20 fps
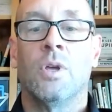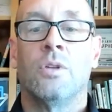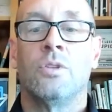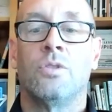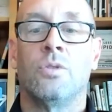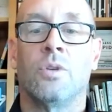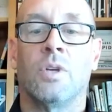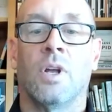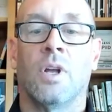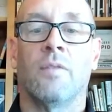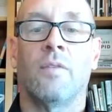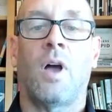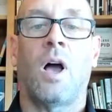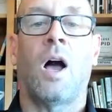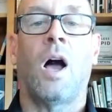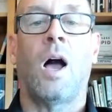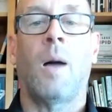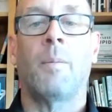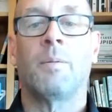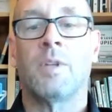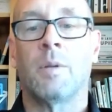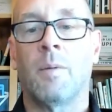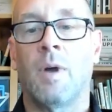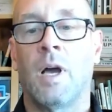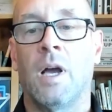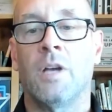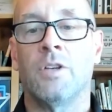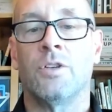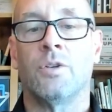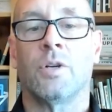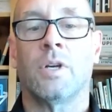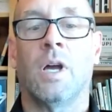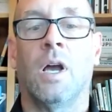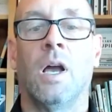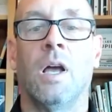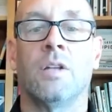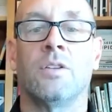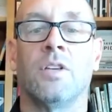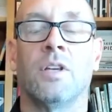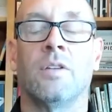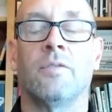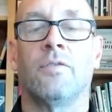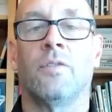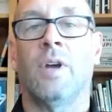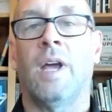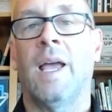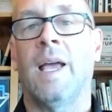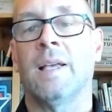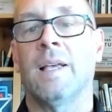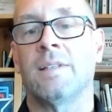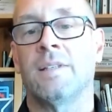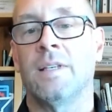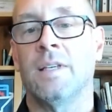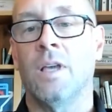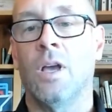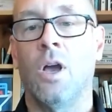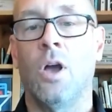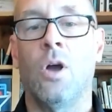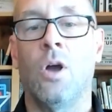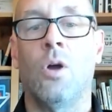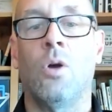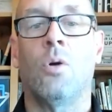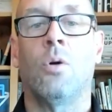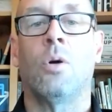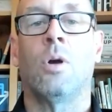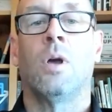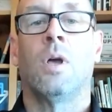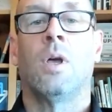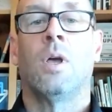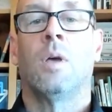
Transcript: to kind of optimize your content for SEO